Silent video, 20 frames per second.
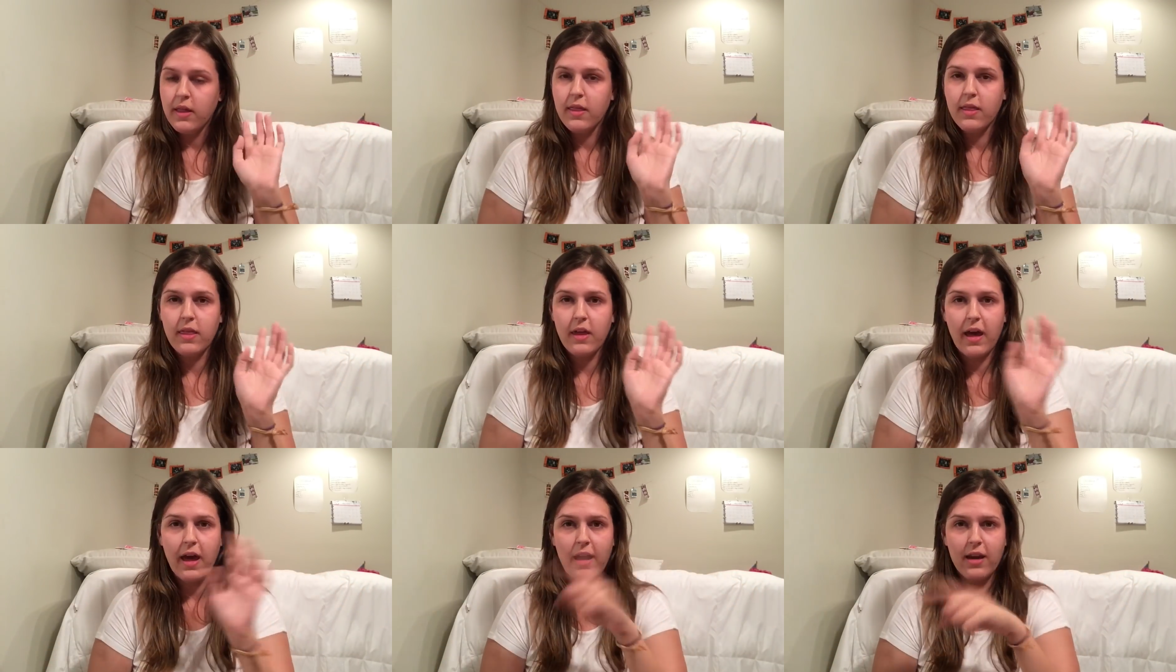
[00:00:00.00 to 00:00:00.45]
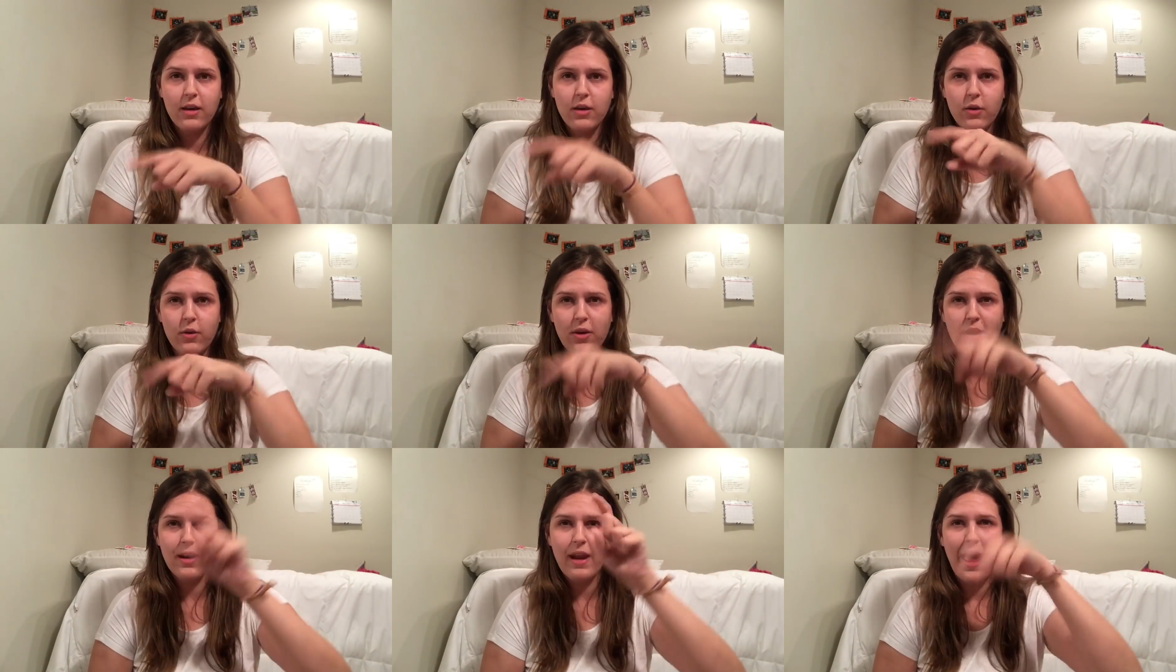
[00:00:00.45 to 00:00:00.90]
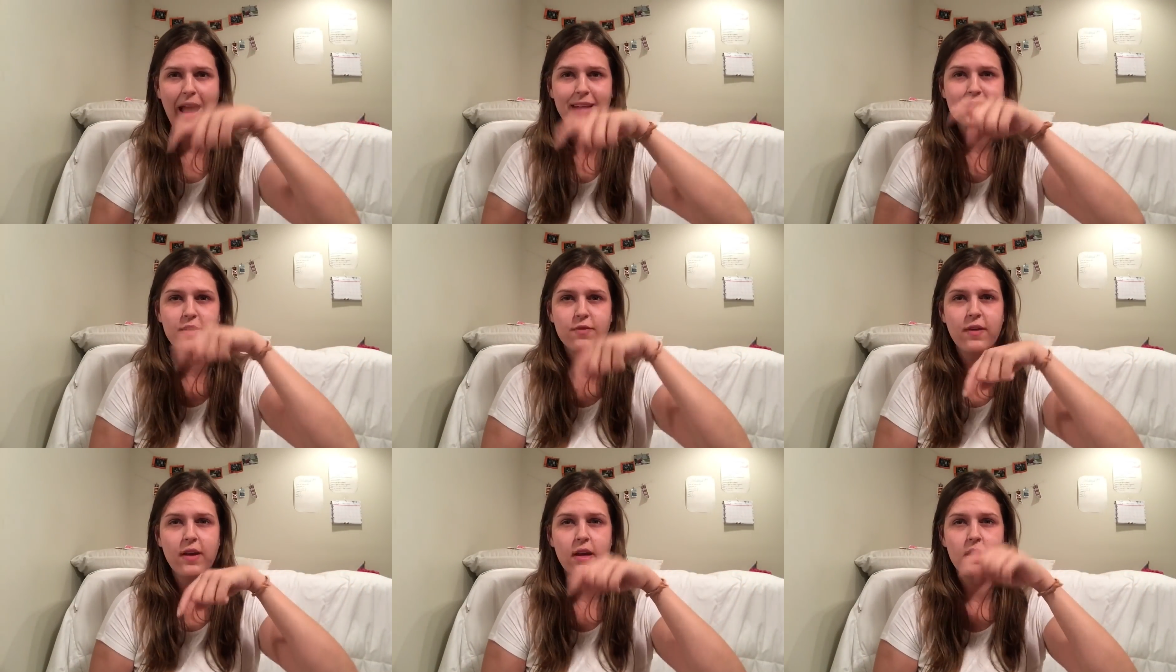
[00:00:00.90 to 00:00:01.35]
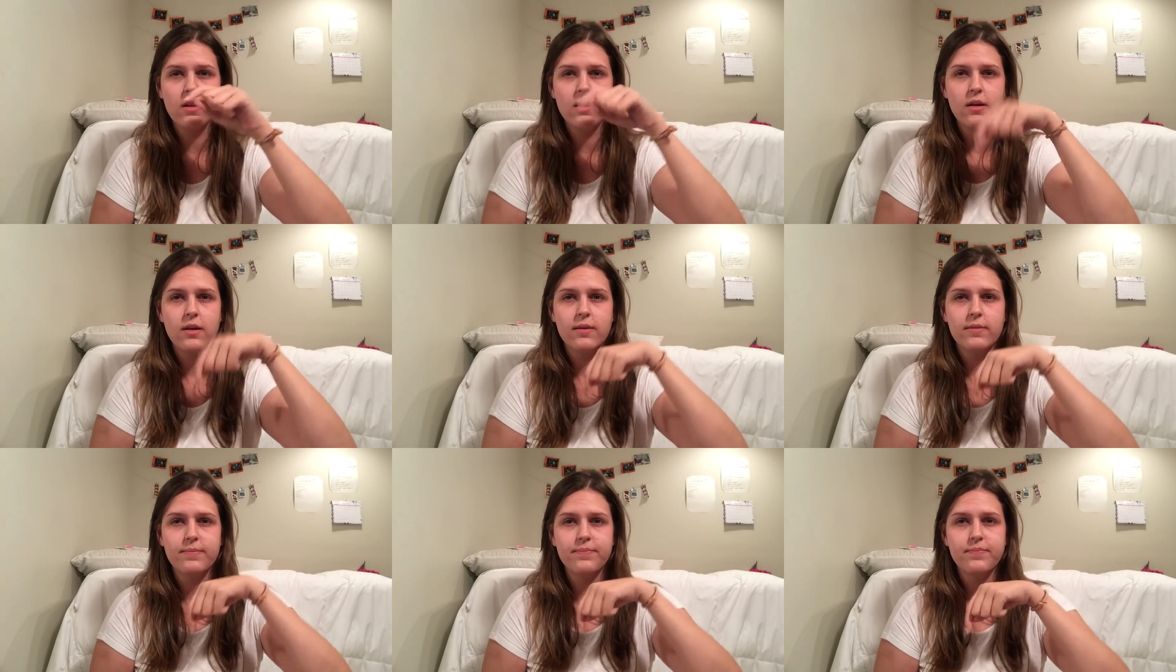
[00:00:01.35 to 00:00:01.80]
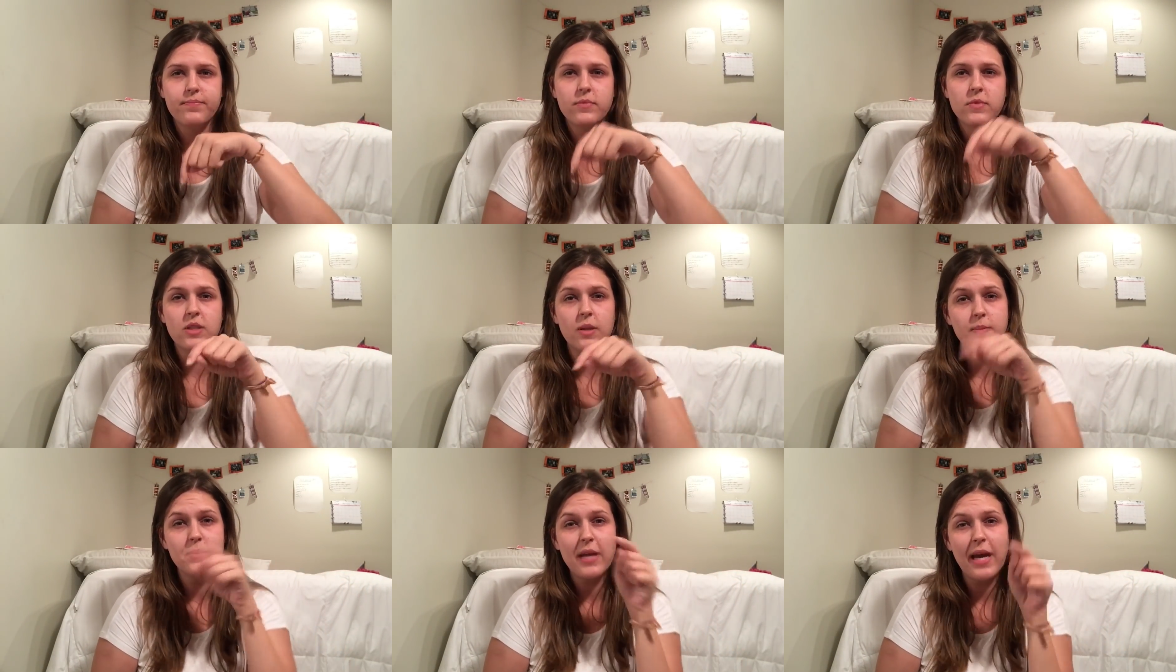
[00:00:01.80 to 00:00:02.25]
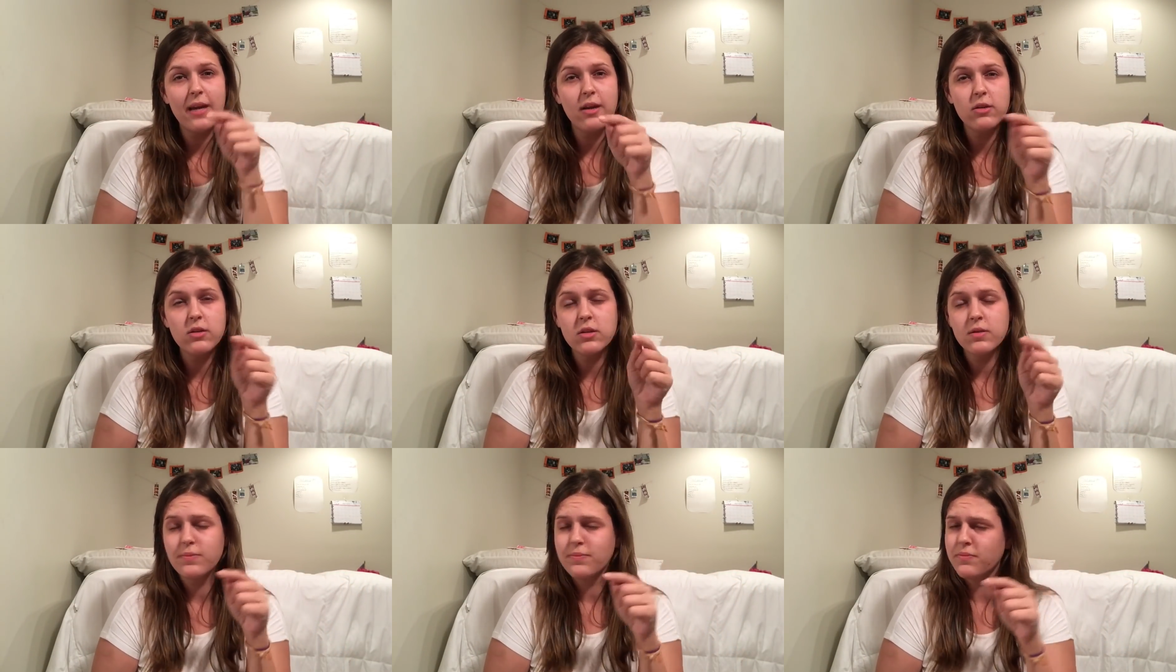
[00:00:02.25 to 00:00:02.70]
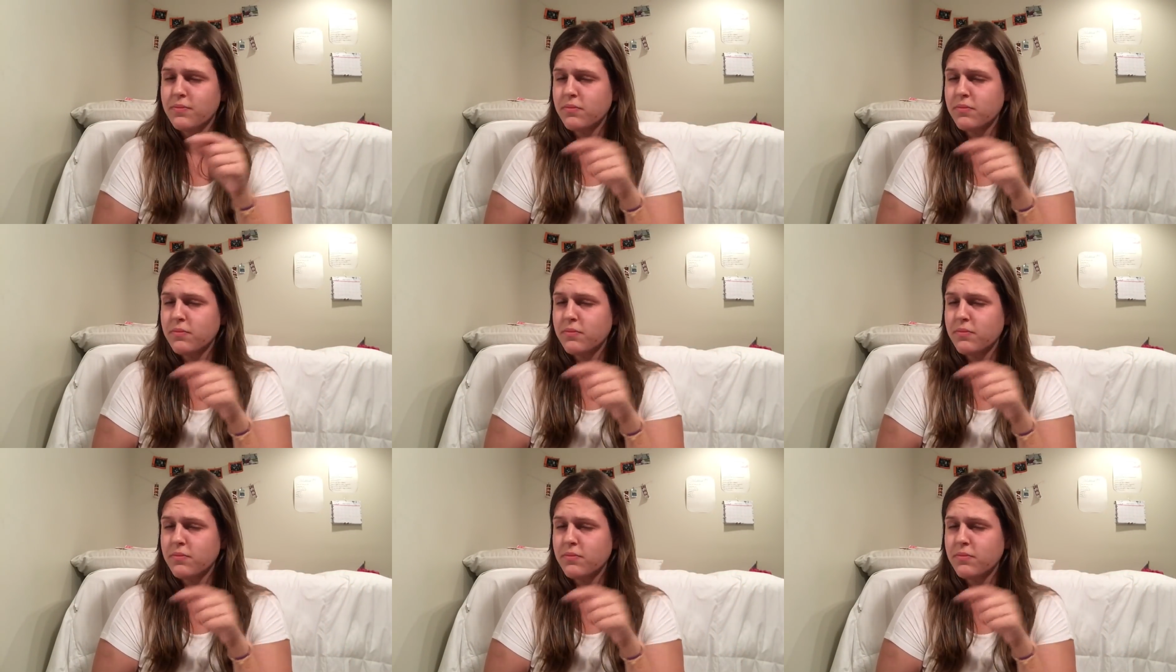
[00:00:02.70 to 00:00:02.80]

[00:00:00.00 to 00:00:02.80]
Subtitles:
that you can activate subtitles,